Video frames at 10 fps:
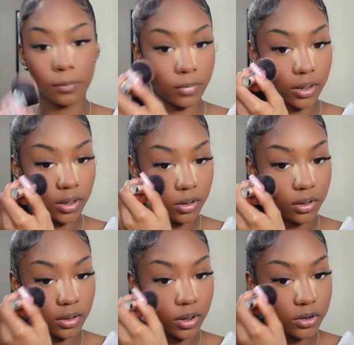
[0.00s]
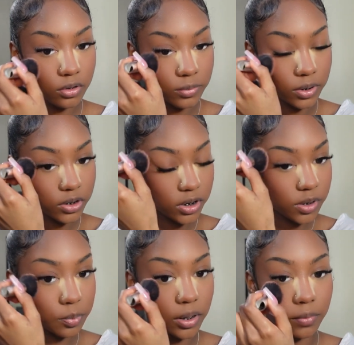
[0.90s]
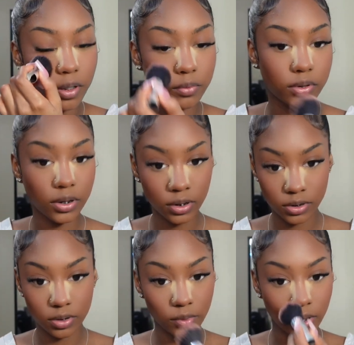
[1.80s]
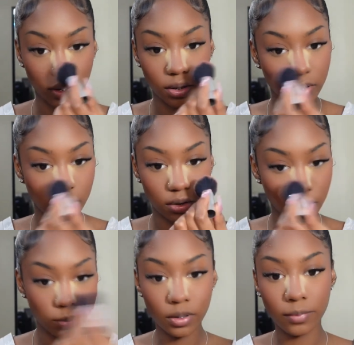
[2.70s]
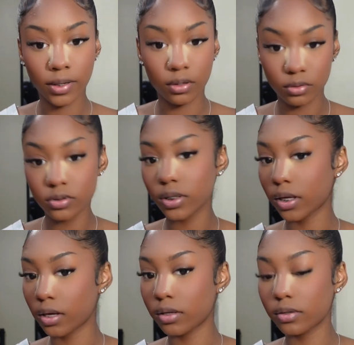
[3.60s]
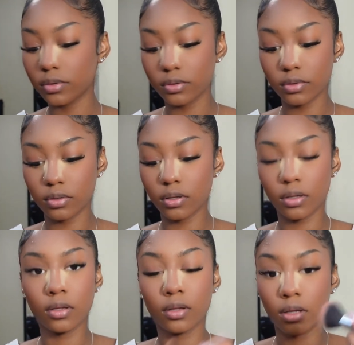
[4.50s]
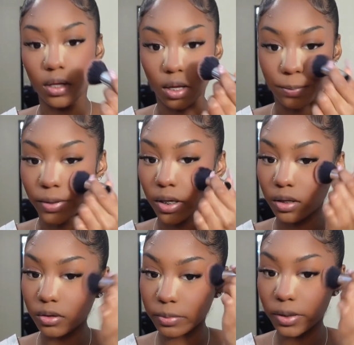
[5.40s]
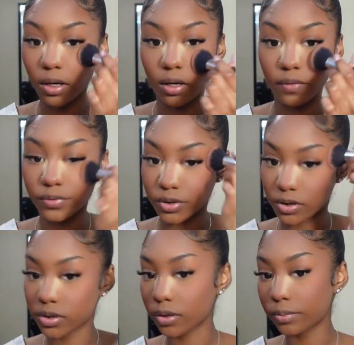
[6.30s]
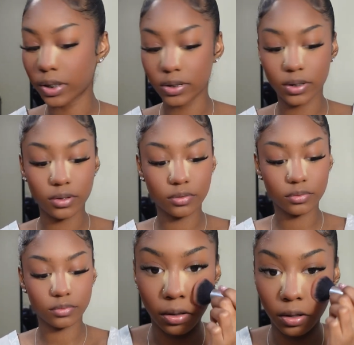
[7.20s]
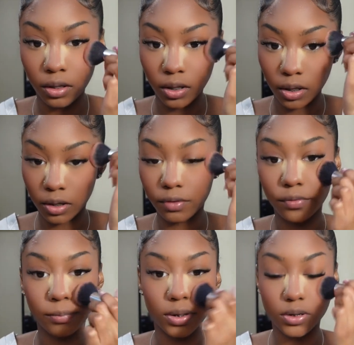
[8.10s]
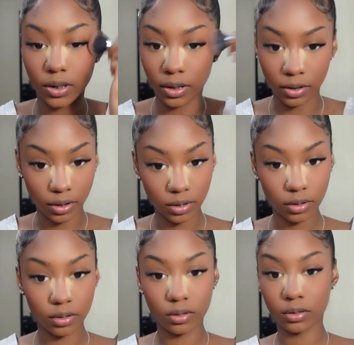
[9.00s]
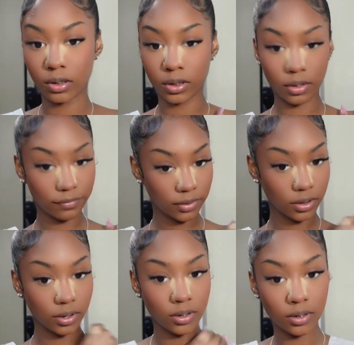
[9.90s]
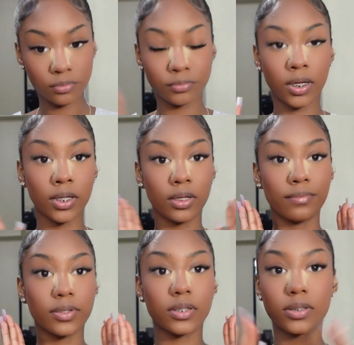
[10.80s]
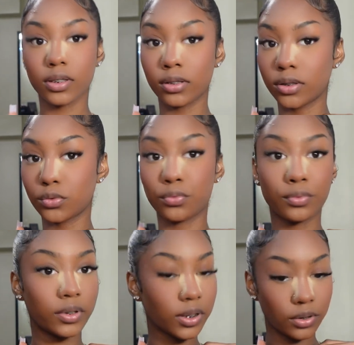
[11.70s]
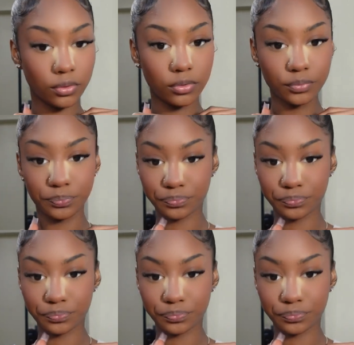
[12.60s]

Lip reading: But yeah, not too much. I just play around with it and see what I like. A little bit on my nose again. I'll pat a little bit off and just start blending however much I like. And then if I like it, I love this. It looks really cute.